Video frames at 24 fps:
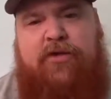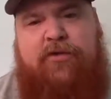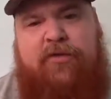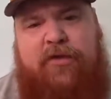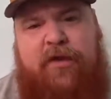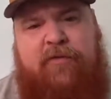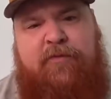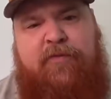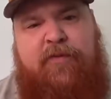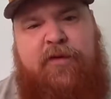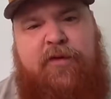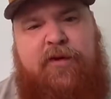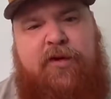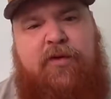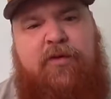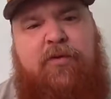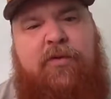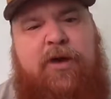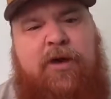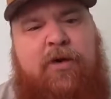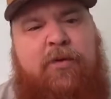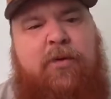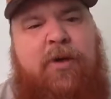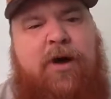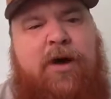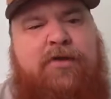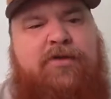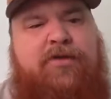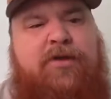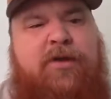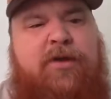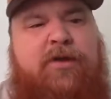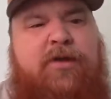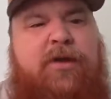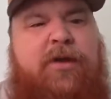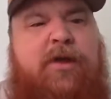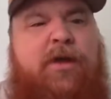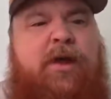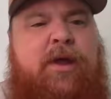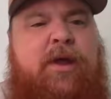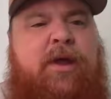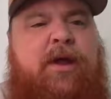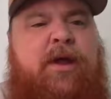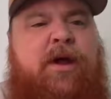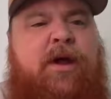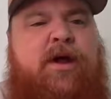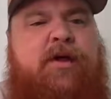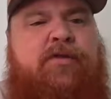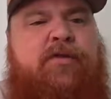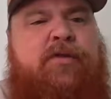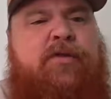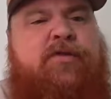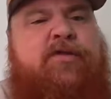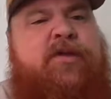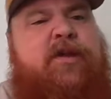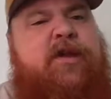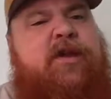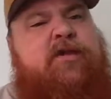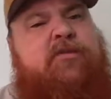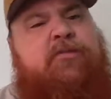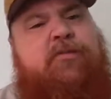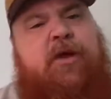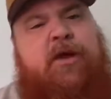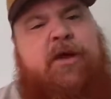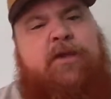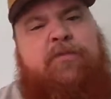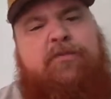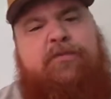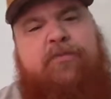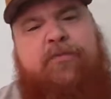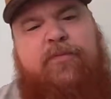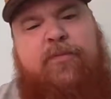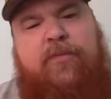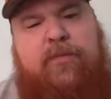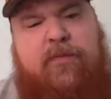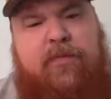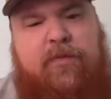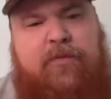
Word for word: You definitely don't want to watch it. Uh, this kid, man,